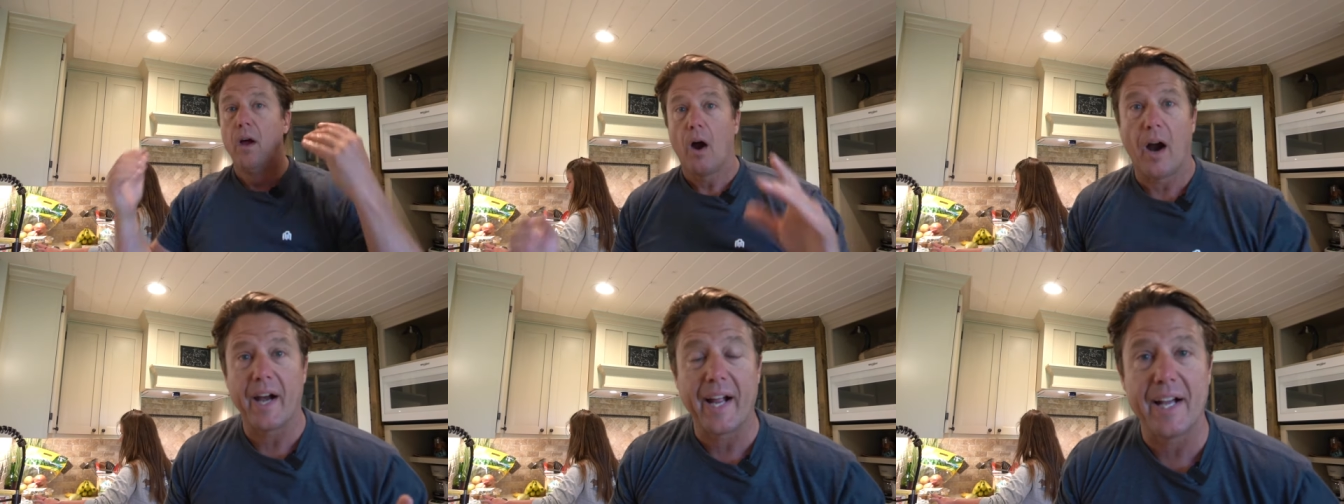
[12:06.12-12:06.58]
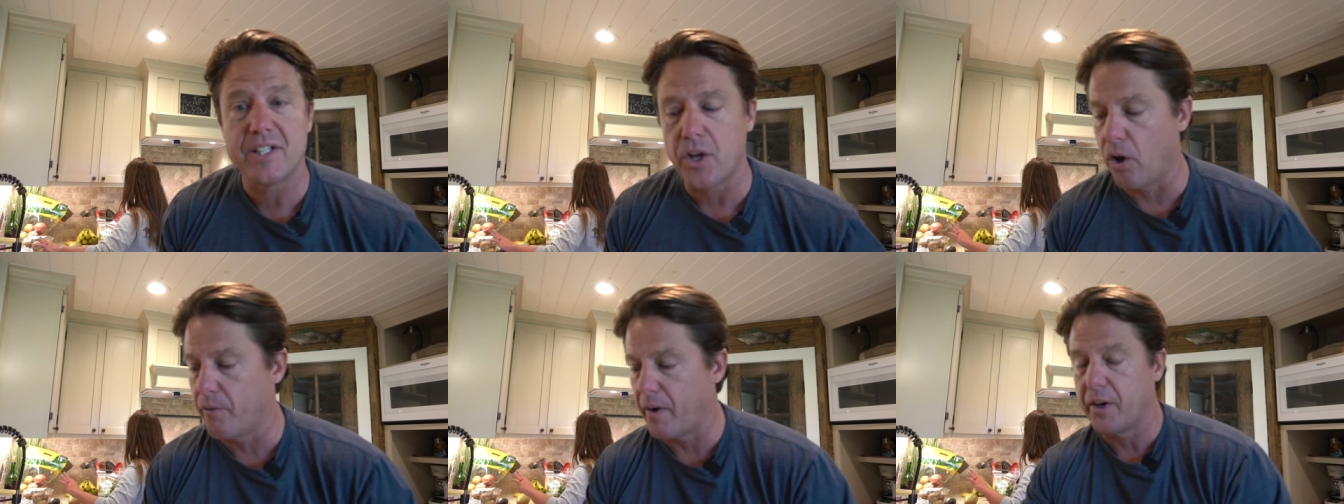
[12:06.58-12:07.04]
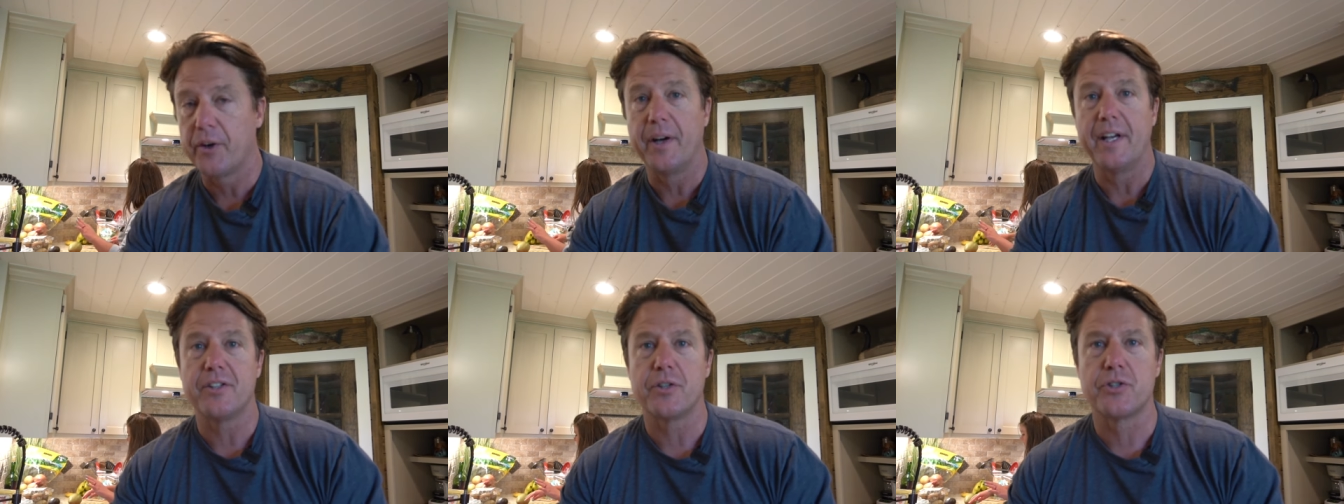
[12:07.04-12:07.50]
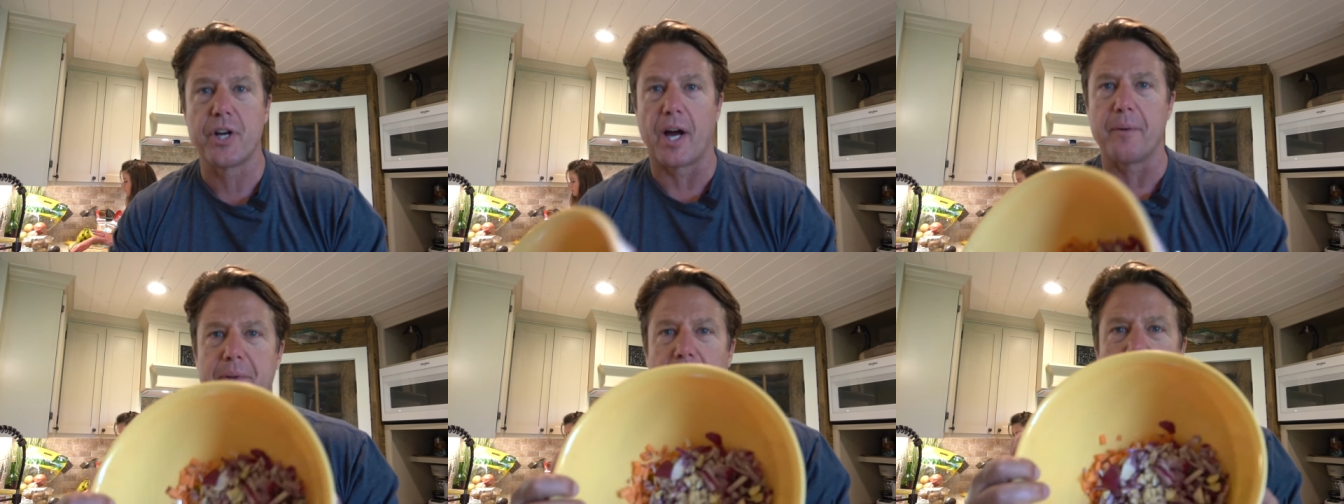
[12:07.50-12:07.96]
All right, guys, all of our ingredients are
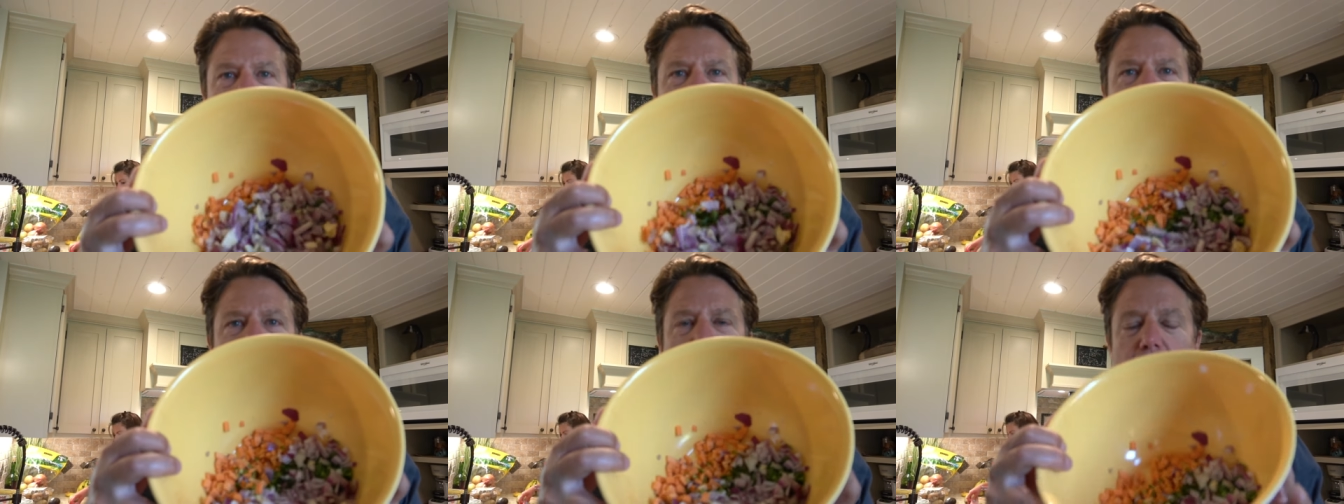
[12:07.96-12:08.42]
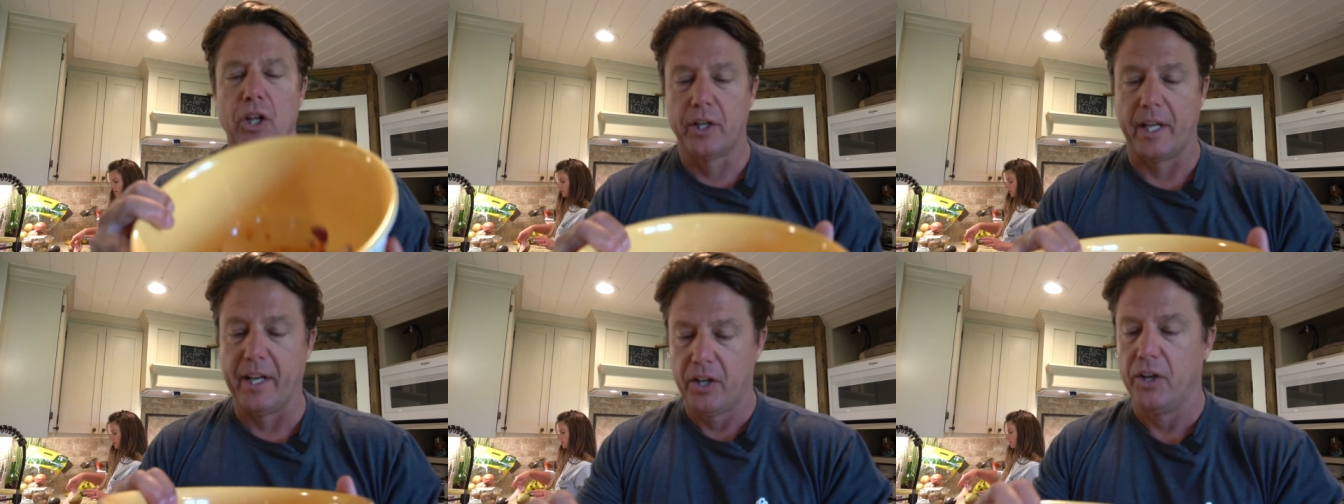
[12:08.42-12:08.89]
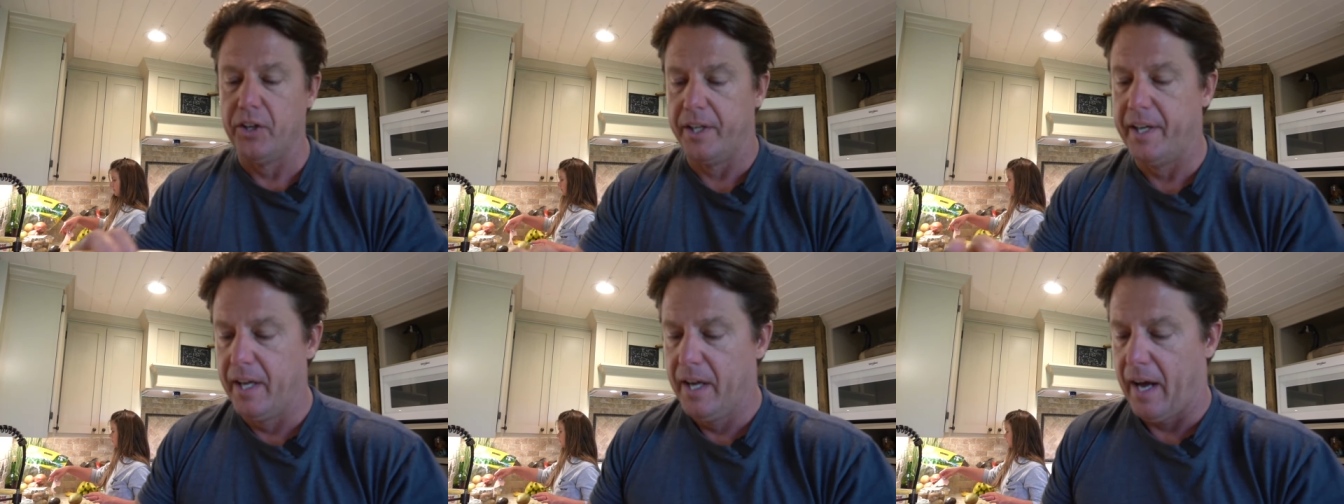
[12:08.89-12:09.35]
chopped up, looking good.